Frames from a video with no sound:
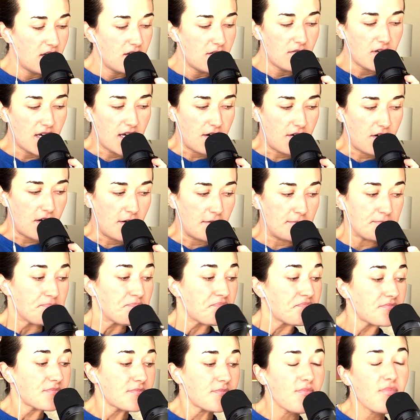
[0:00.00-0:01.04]
I don't know.
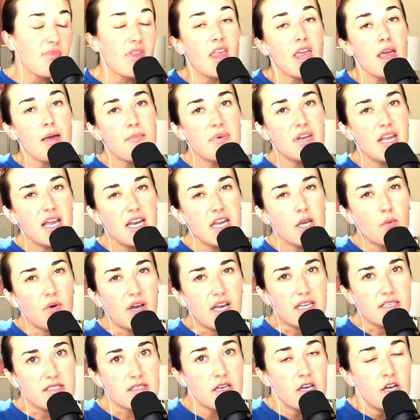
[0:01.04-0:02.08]
But
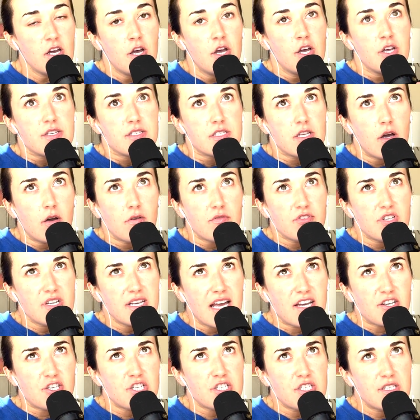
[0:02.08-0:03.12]
anyways, so
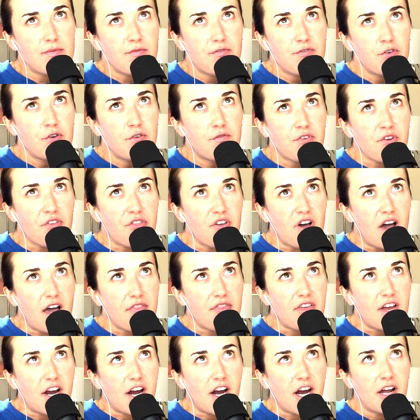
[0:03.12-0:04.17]
yeah, just some food for thought
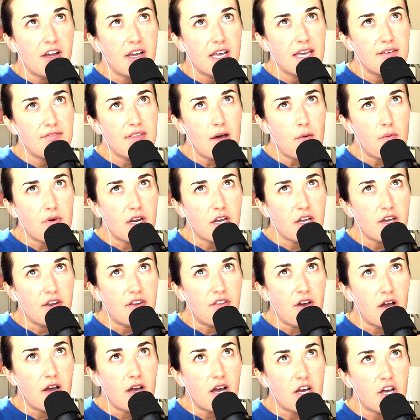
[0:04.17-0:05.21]
there. Give that one
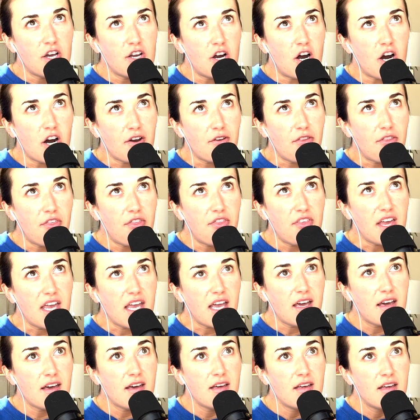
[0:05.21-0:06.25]
a good hard
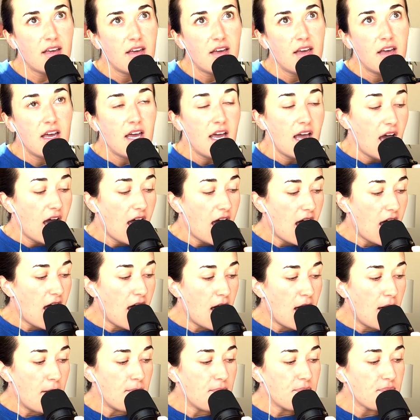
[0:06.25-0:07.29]
think.
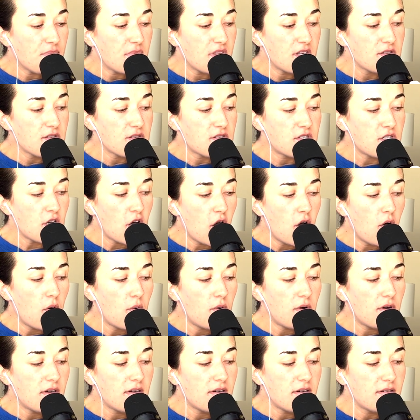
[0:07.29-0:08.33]

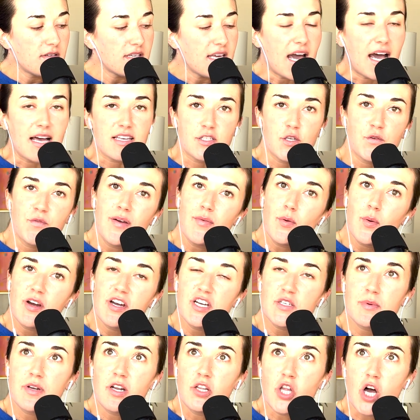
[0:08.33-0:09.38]
So
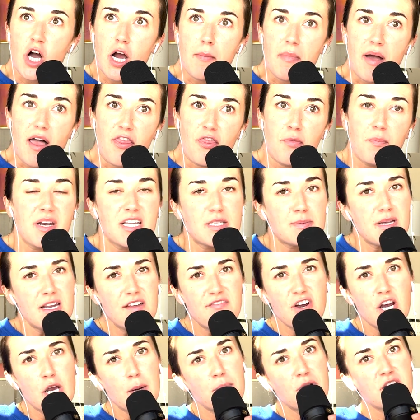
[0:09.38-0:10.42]
February's been a long month, but it's been a
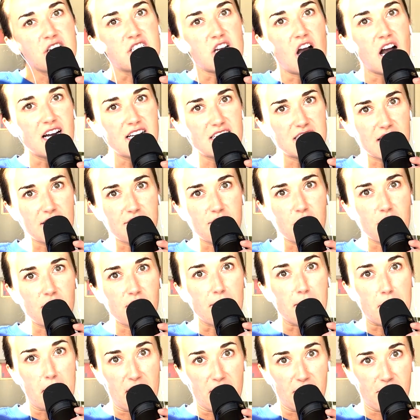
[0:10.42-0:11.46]
very productive
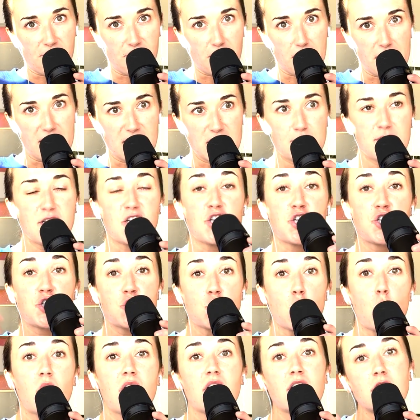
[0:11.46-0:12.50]
month for me. It's been a
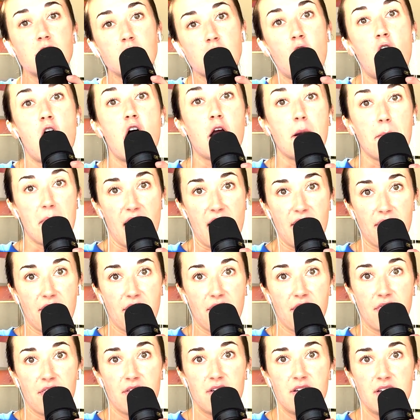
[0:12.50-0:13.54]
short, long
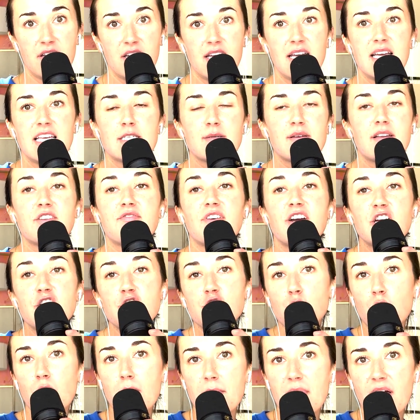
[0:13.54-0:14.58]
month. It's been a very
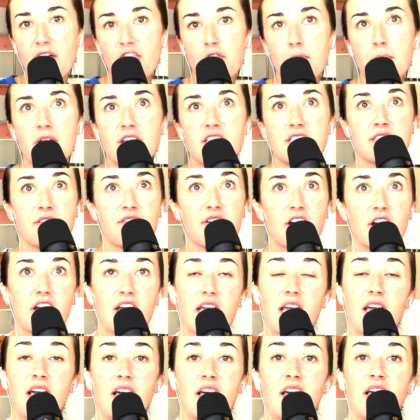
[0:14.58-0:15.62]
short month, but it's a
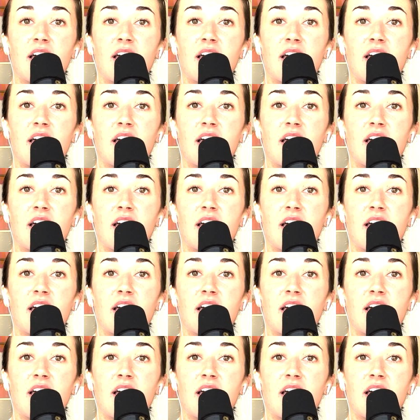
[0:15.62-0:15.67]
very,